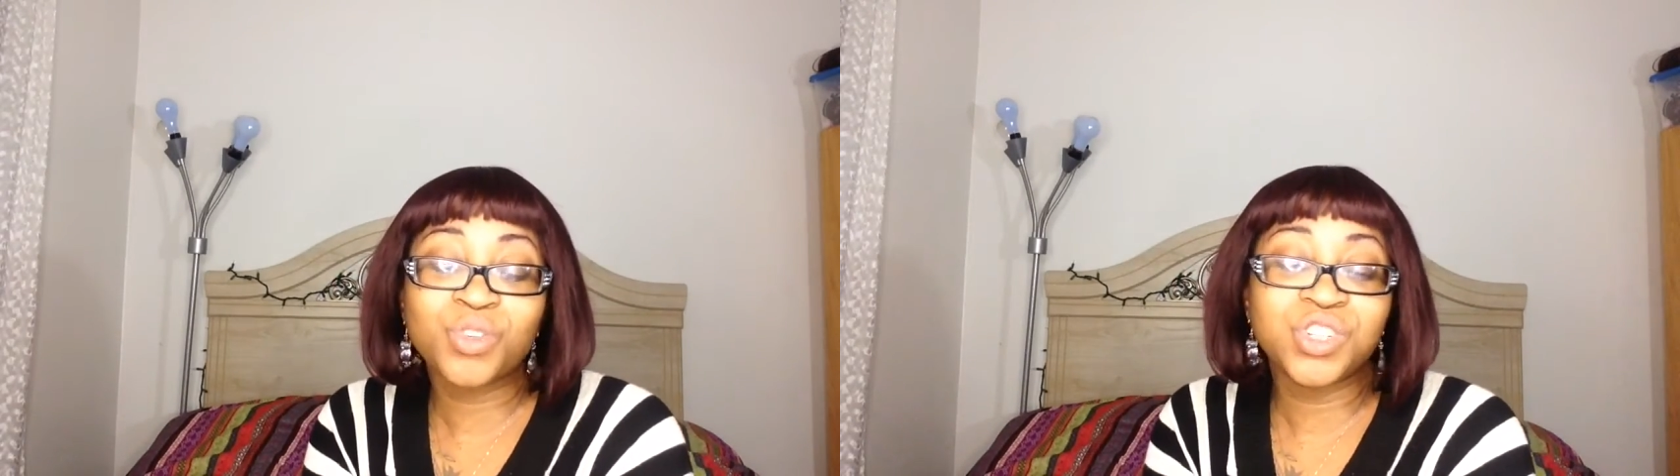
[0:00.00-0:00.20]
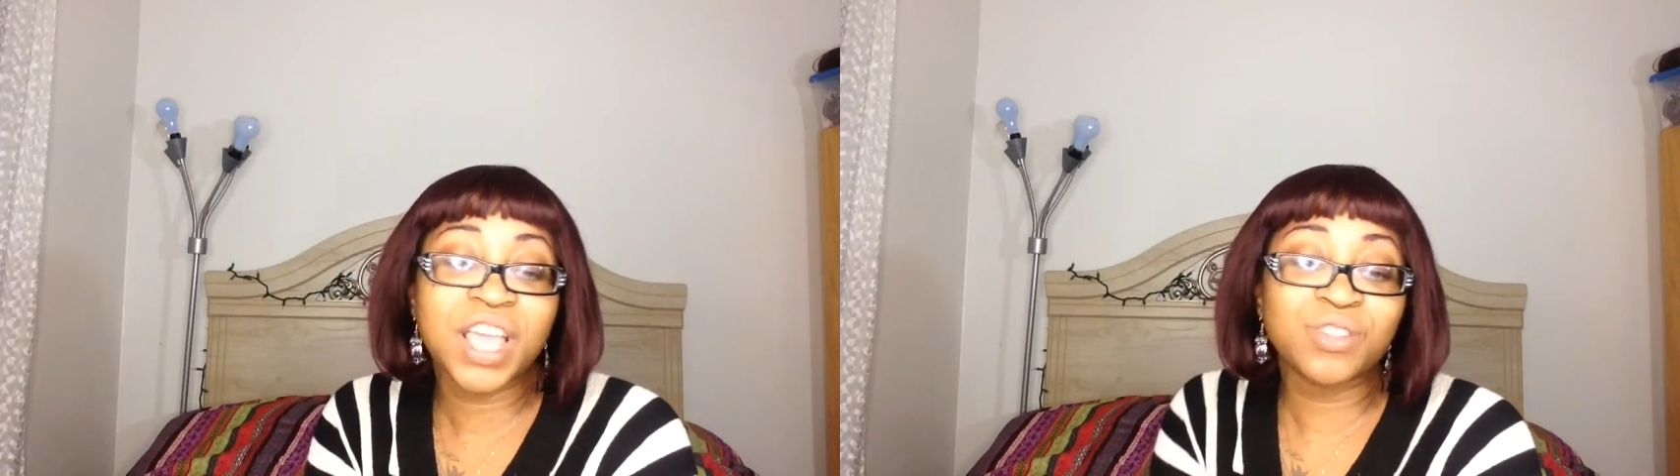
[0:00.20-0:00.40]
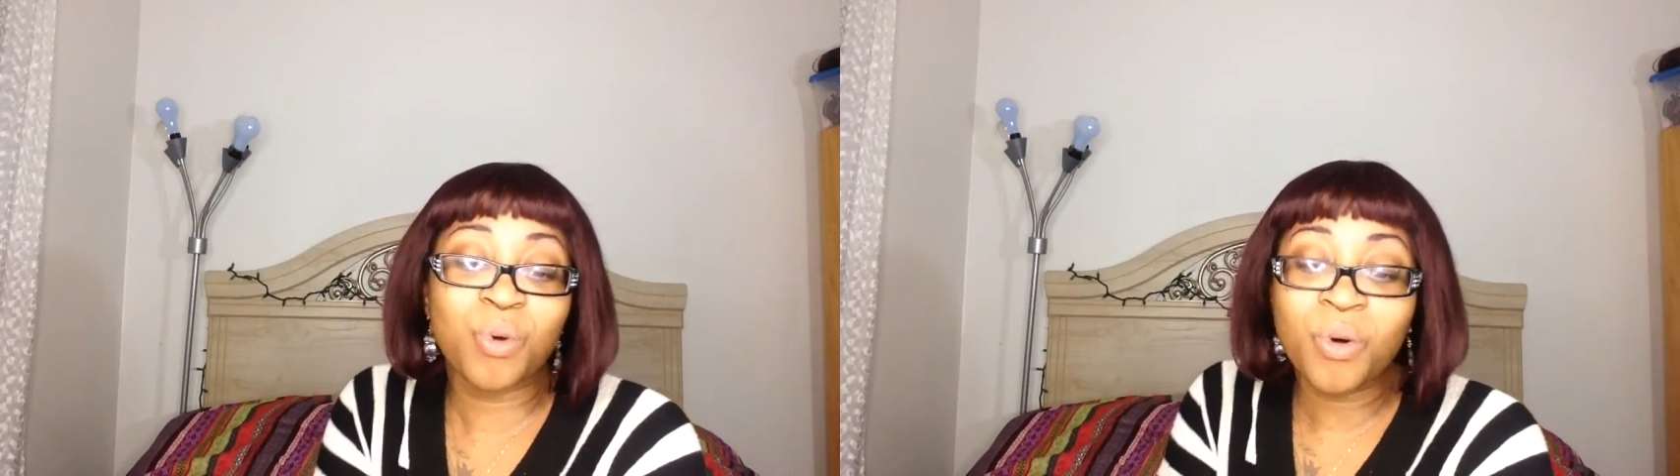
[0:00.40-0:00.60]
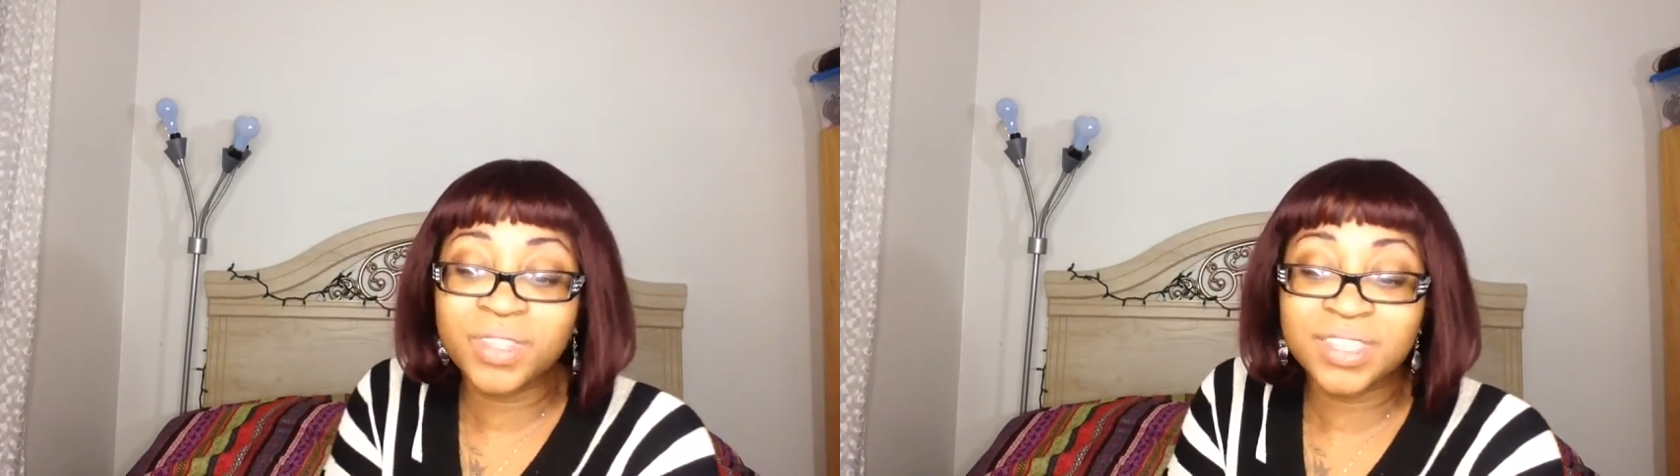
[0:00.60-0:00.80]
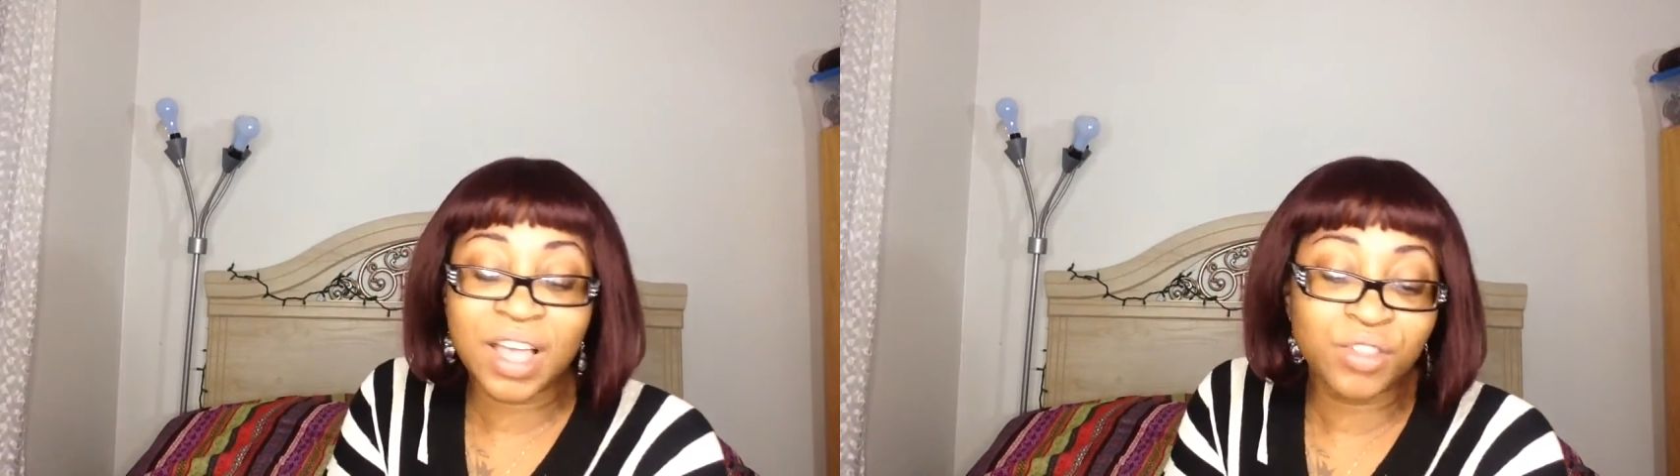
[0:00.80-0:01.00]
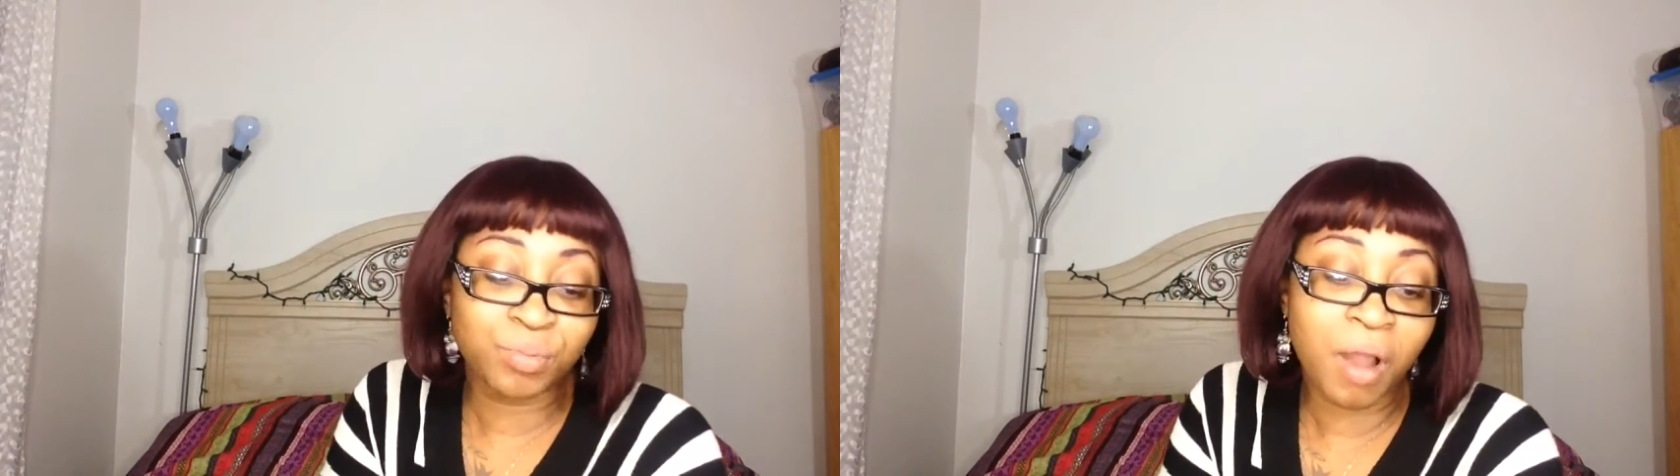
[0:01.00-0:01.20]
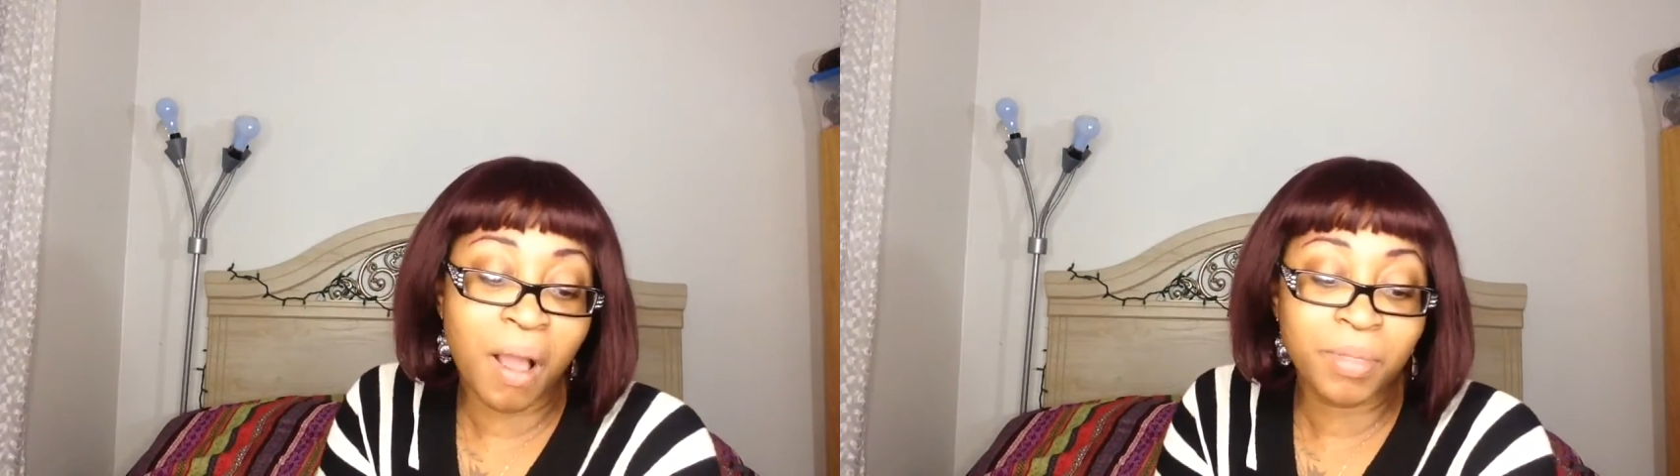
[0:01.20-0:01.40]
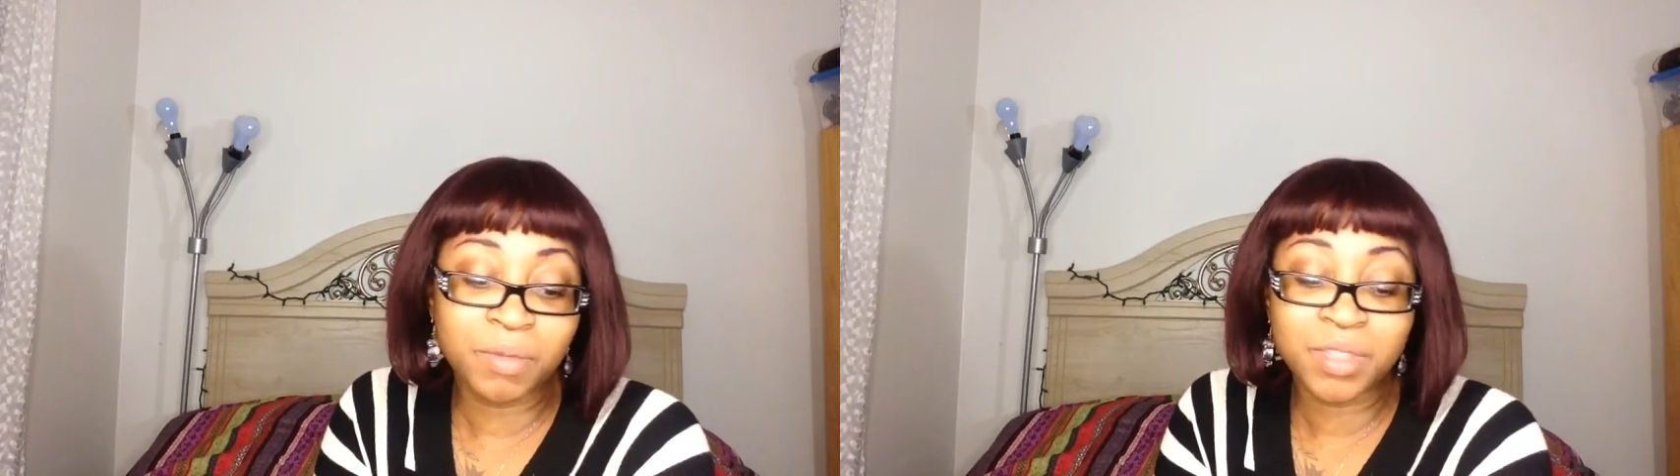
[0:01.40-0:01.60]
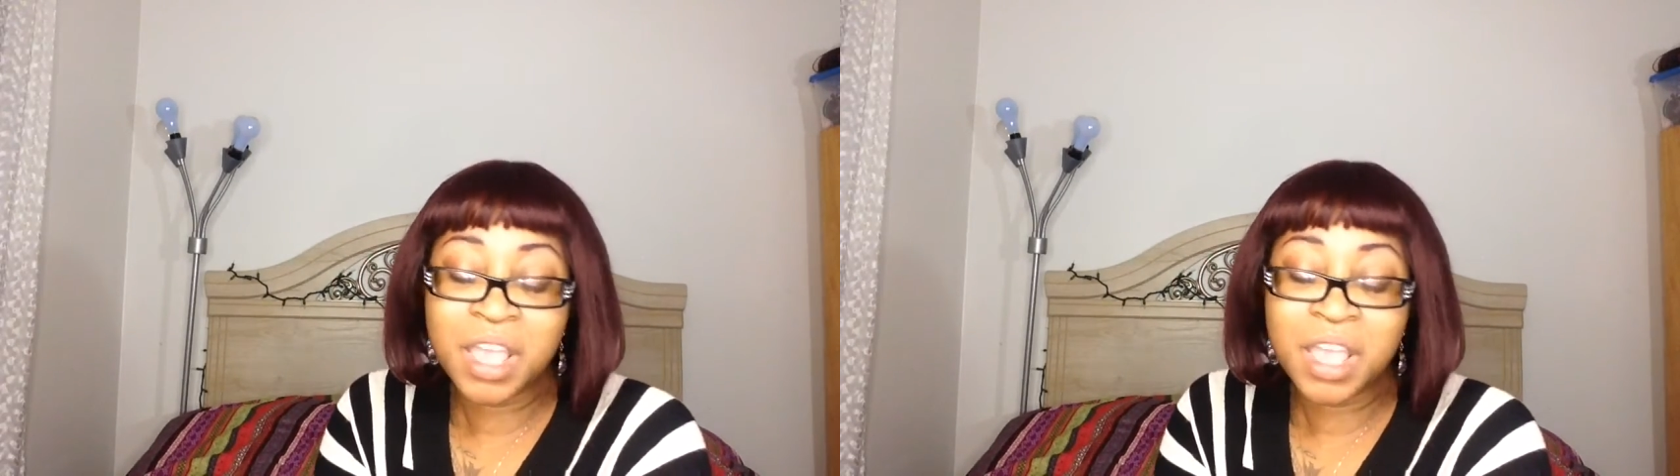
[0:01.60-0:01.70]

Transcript: She has all these health problems.